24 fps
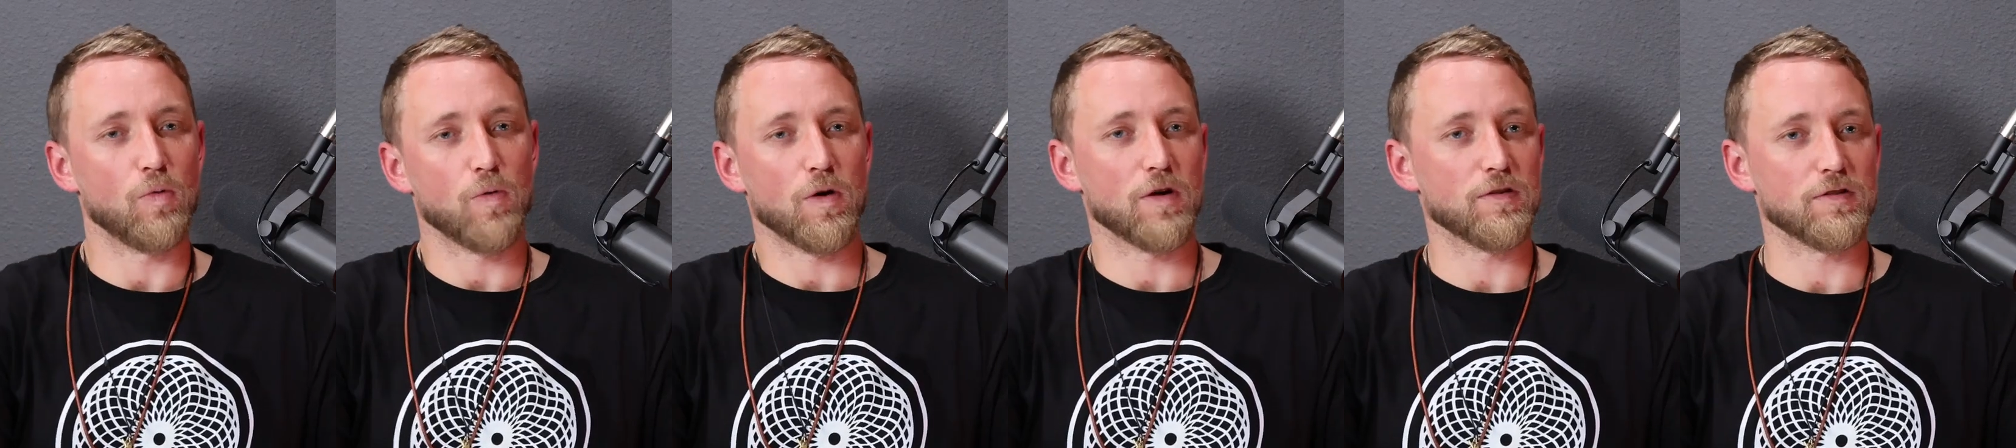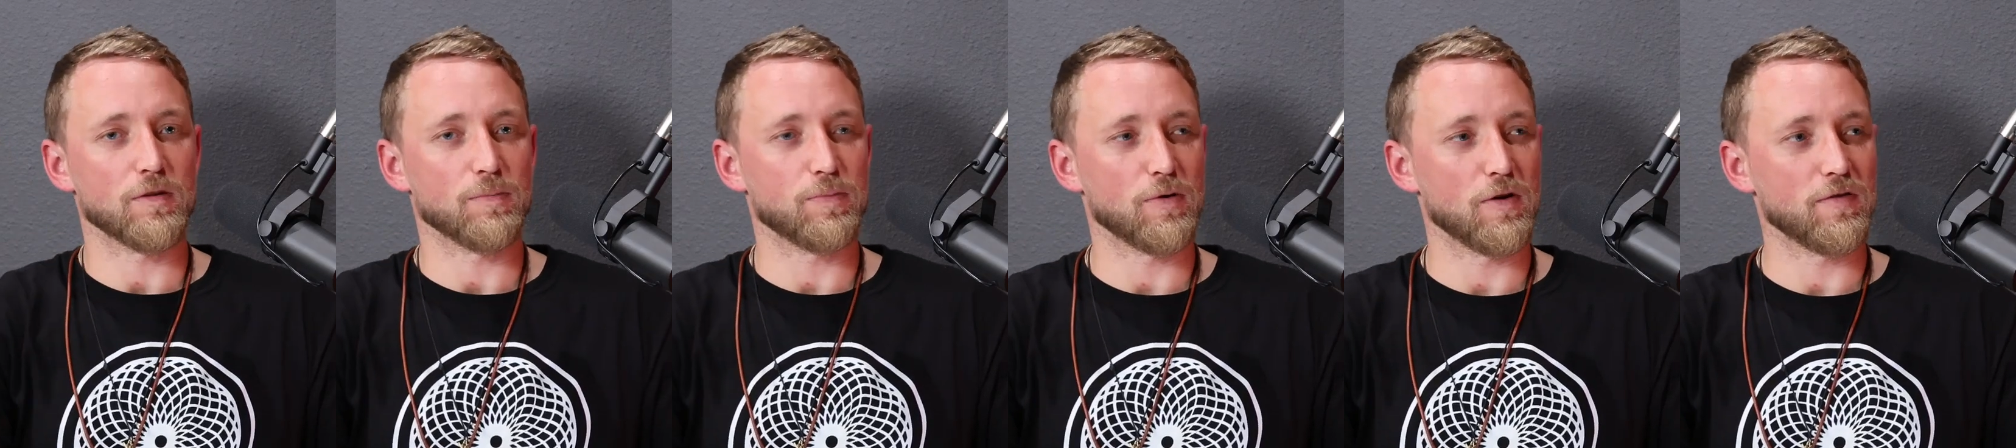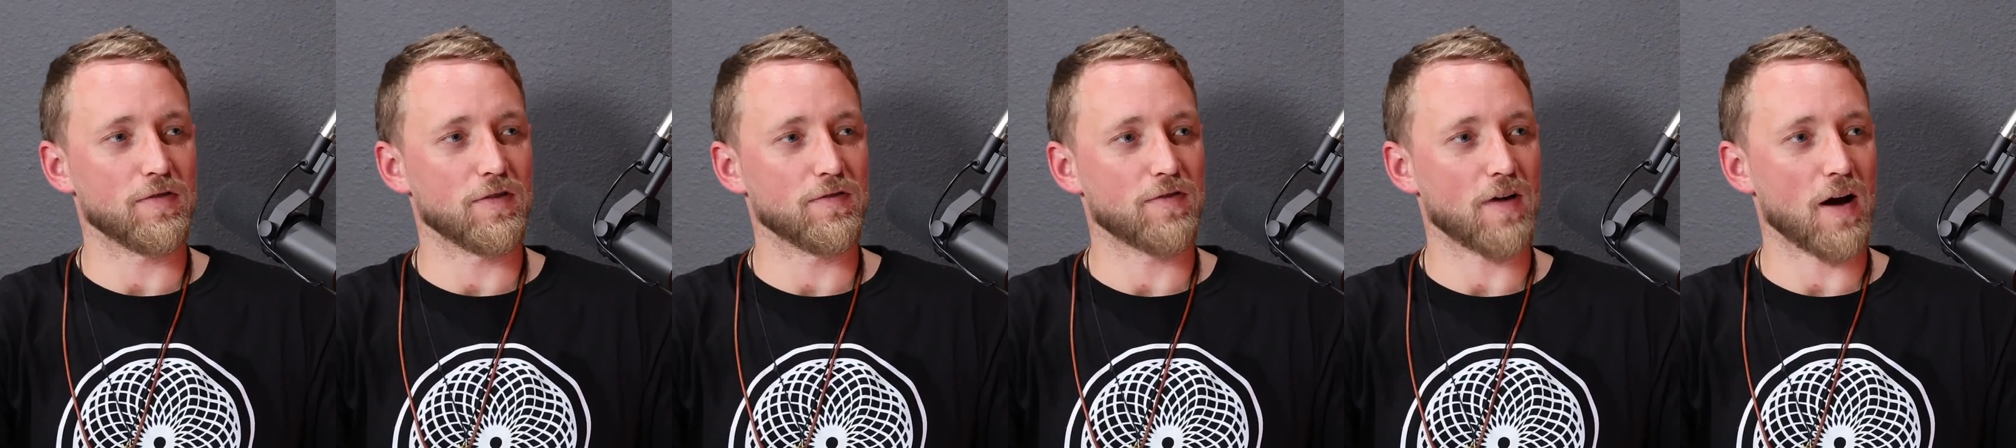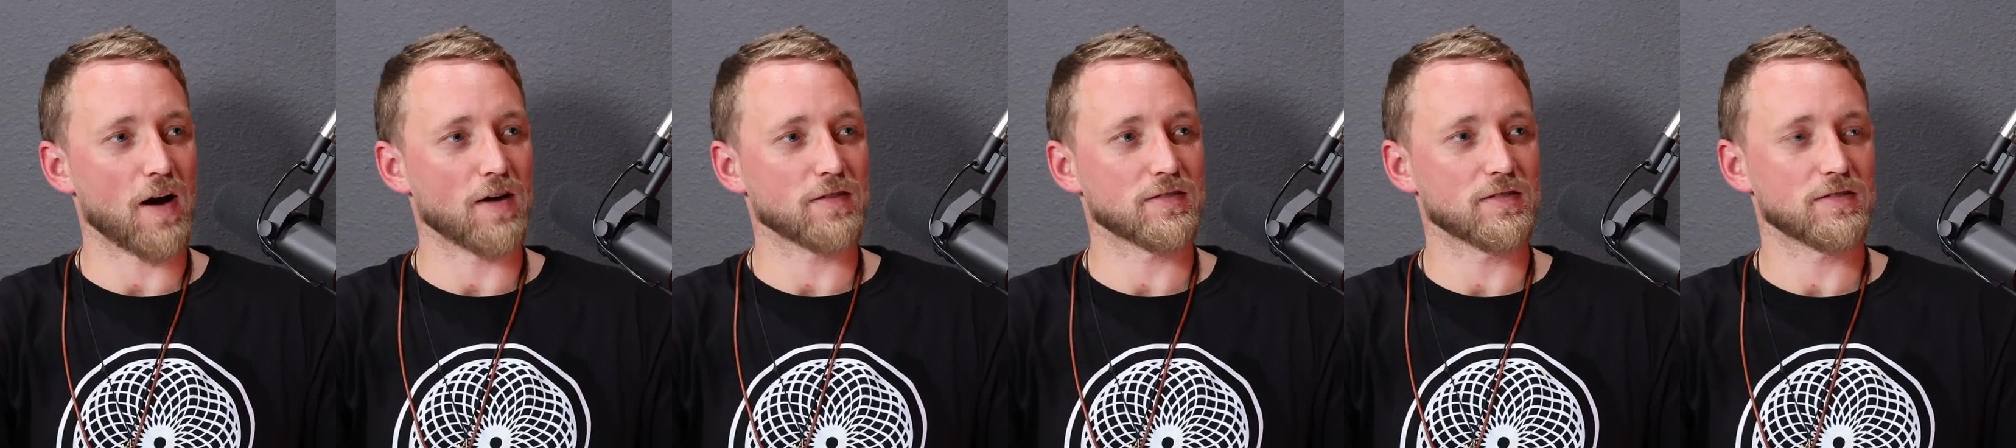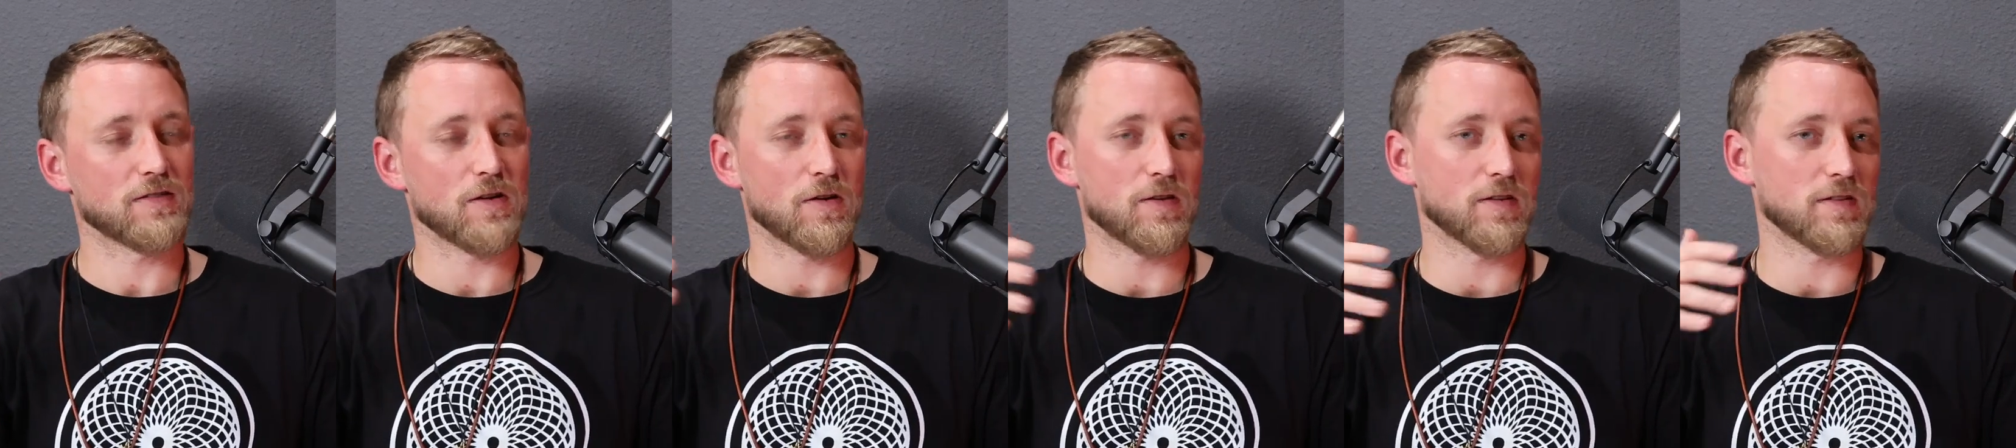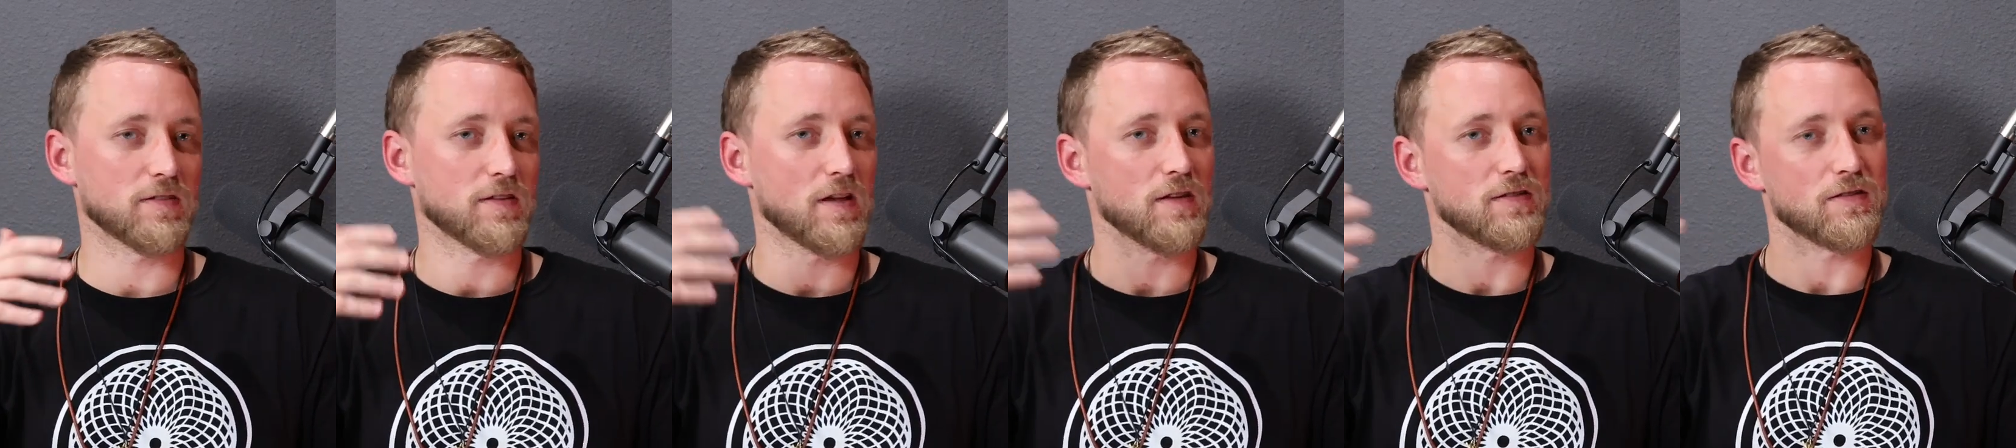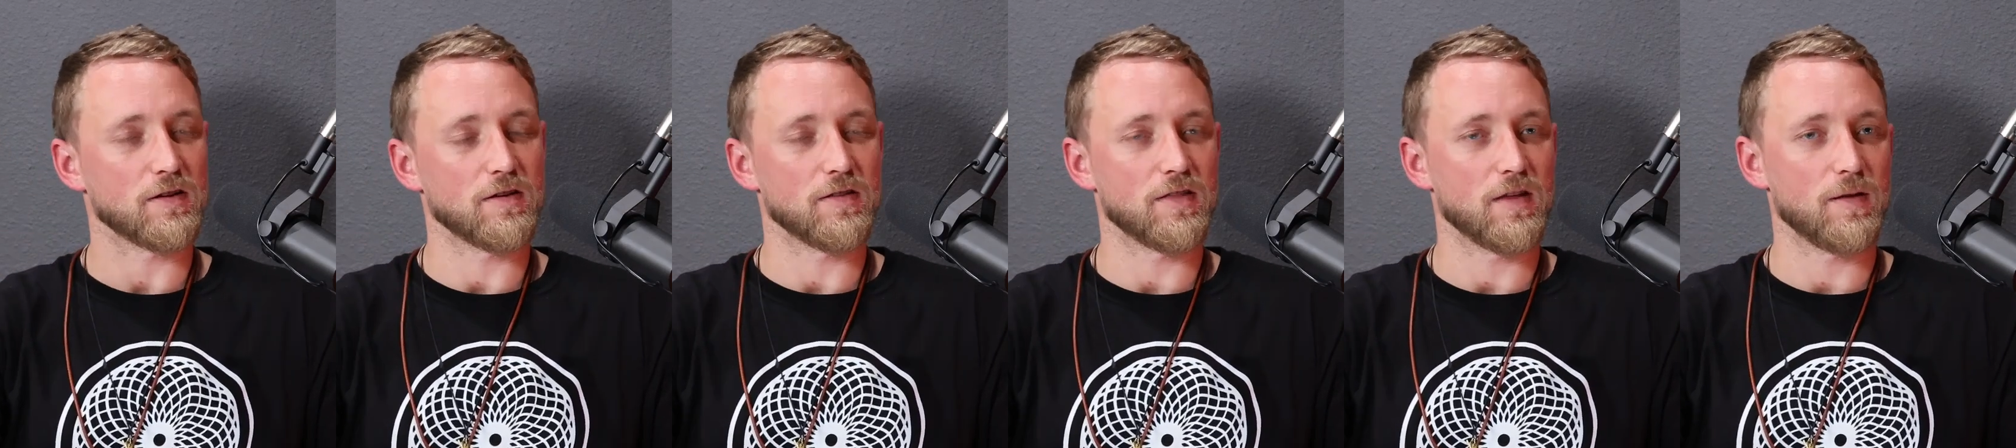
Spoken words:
where's your proof that viruses don't exist or